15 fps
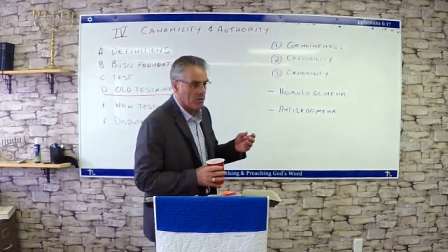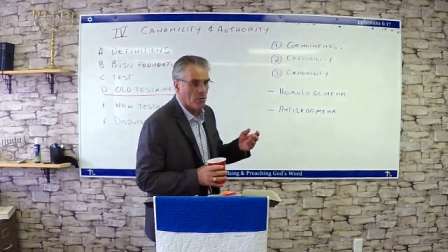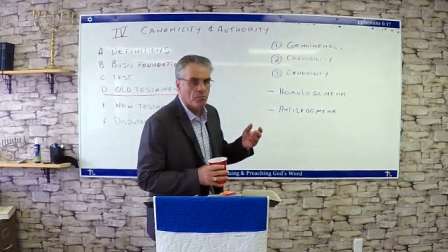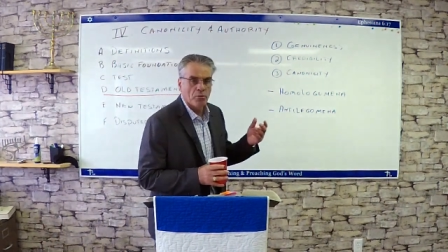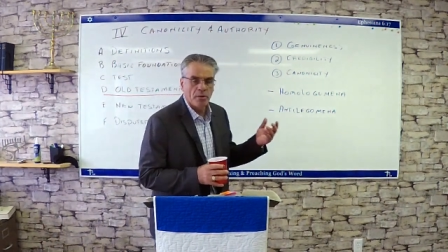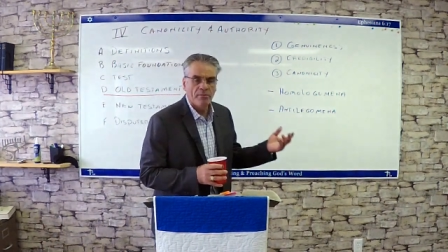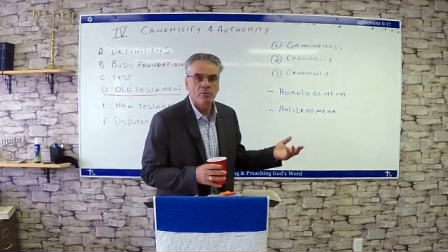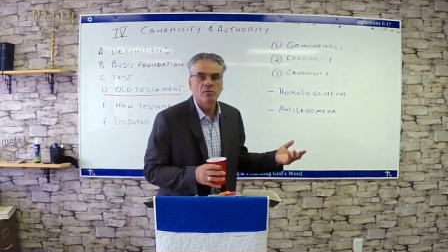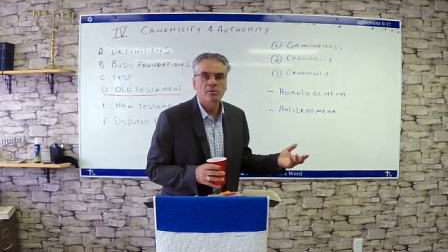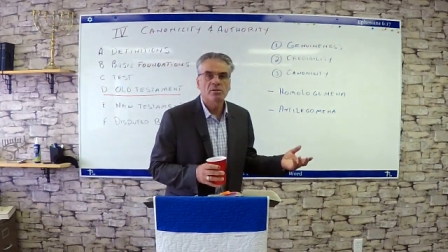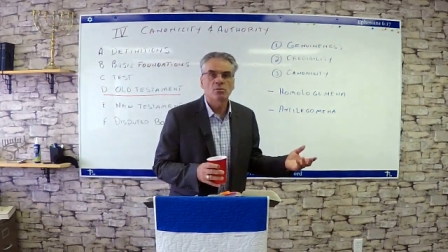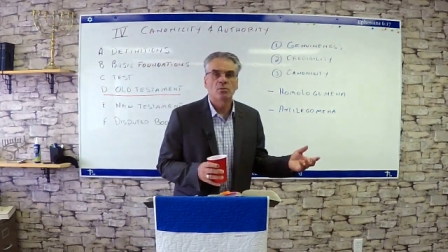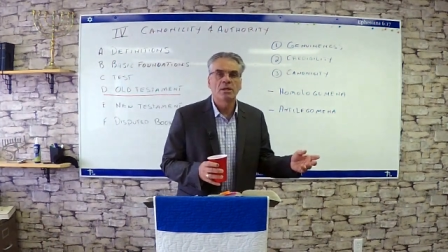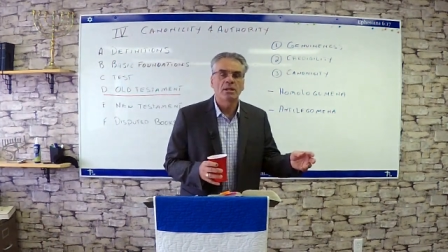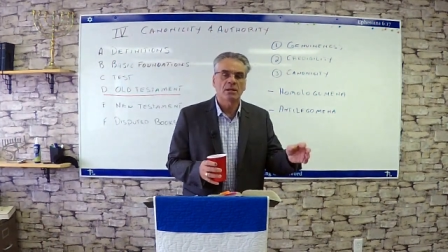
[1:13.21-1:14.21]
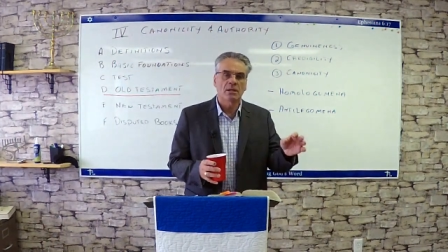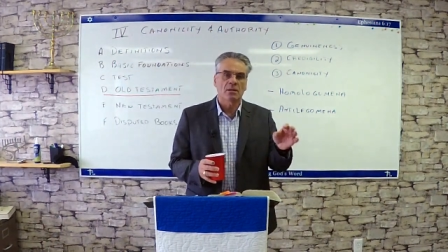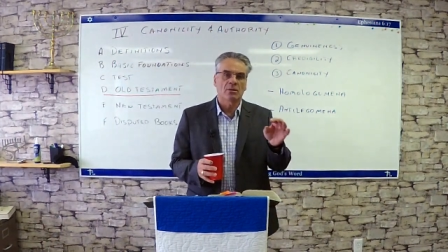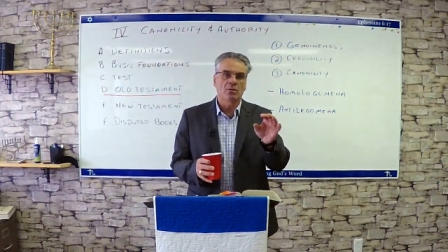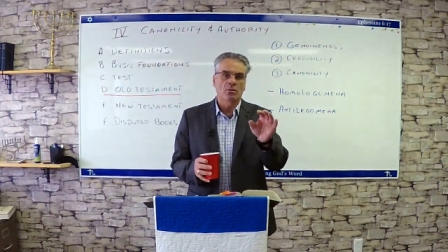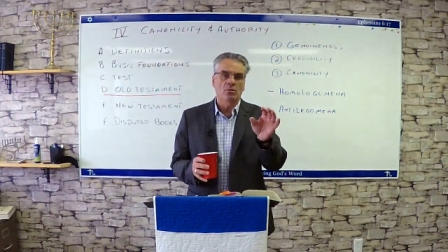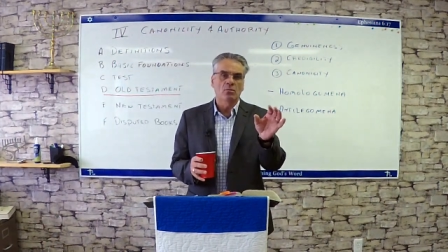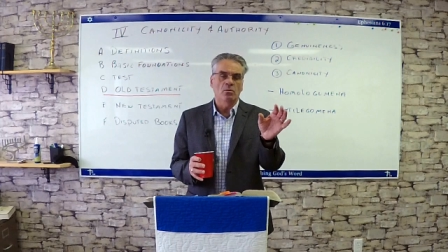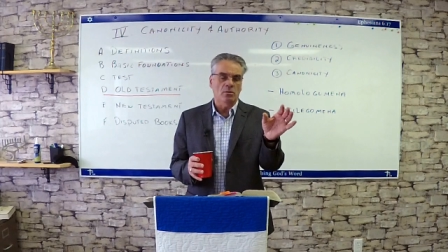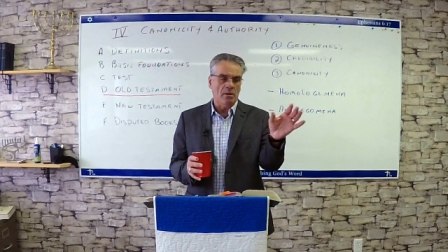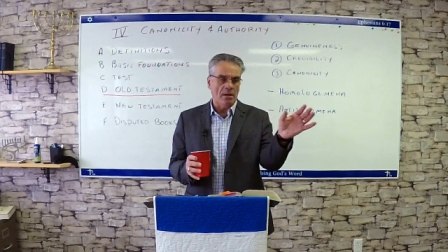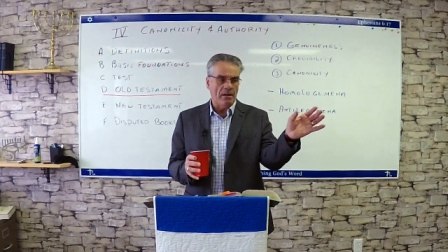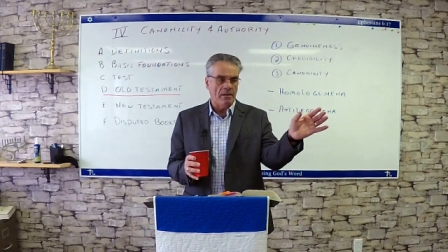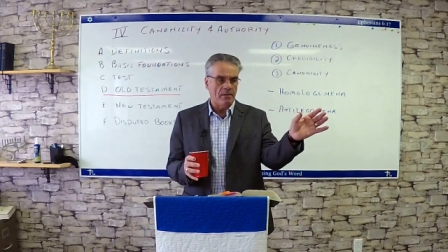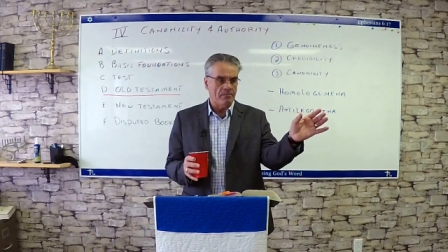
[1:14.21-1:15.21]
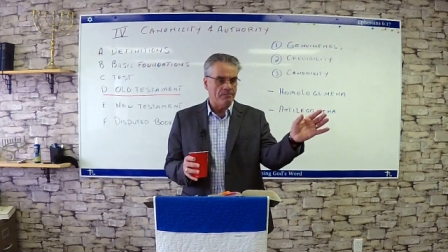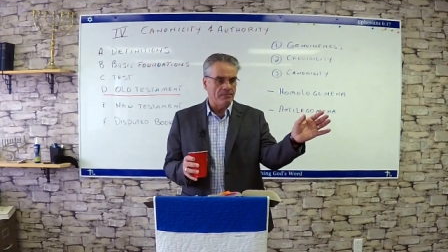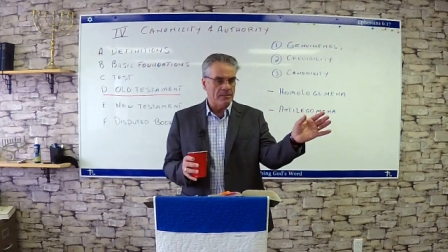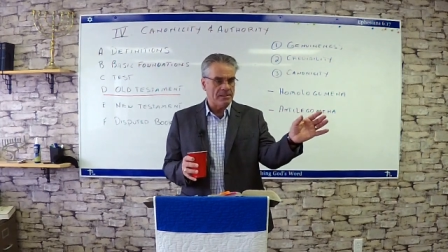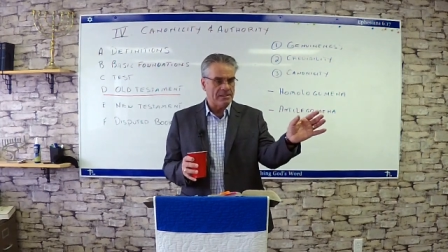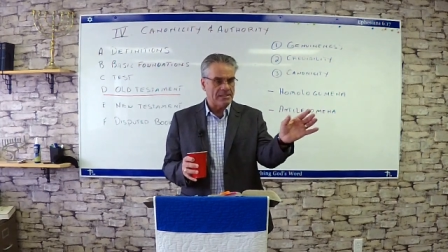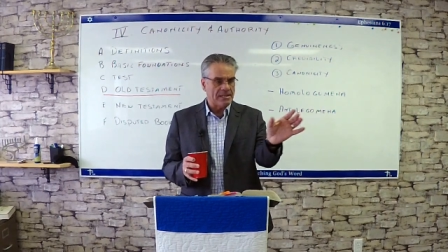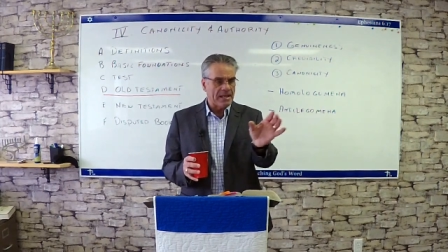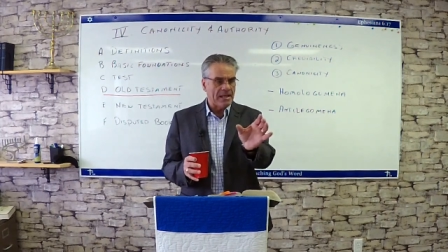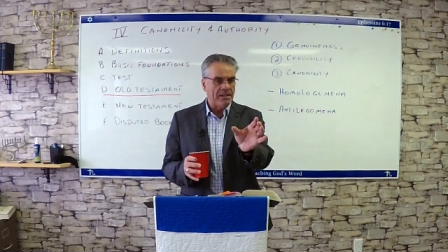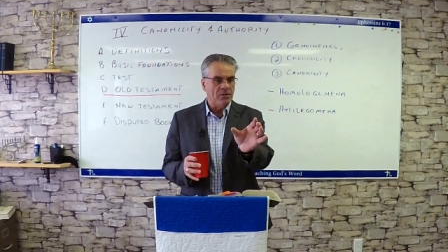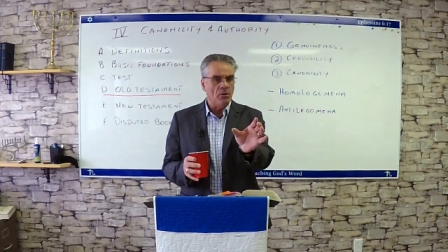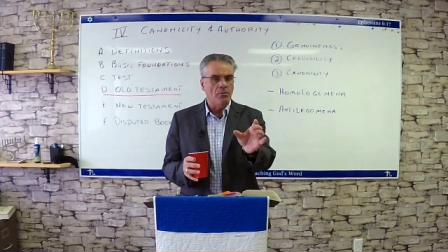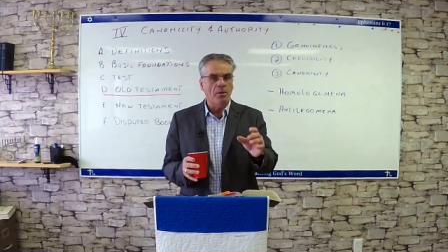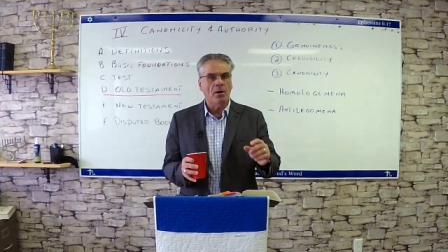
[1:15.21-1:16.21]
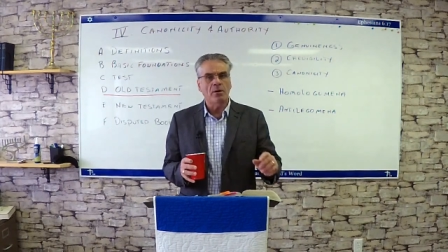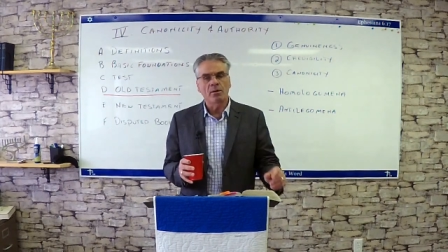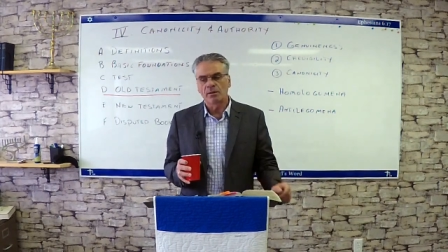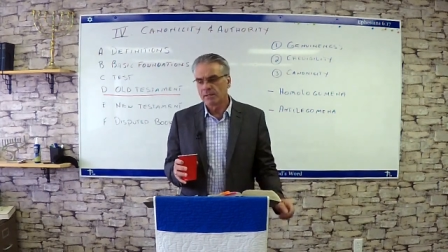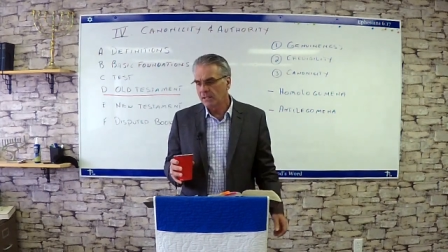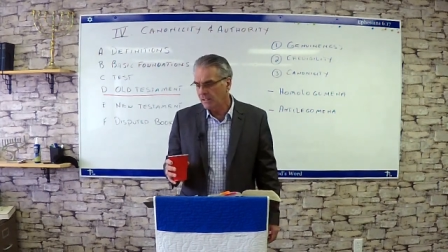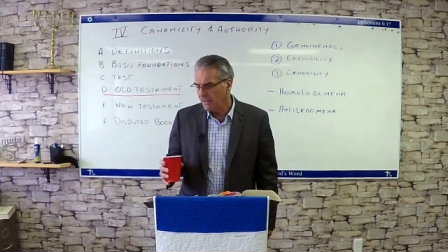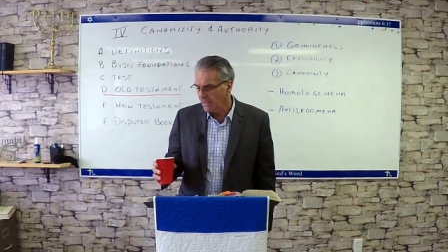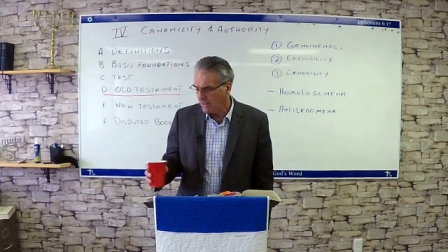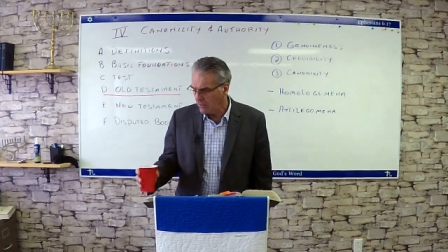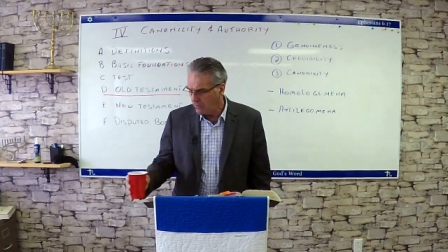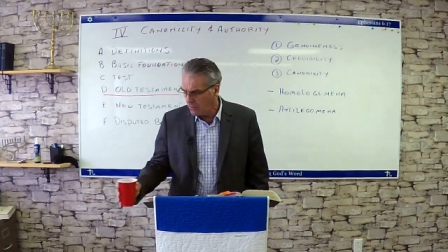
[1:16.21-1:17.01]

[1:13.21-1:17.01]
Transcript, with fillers: the previous week to uh, slide the bar until the end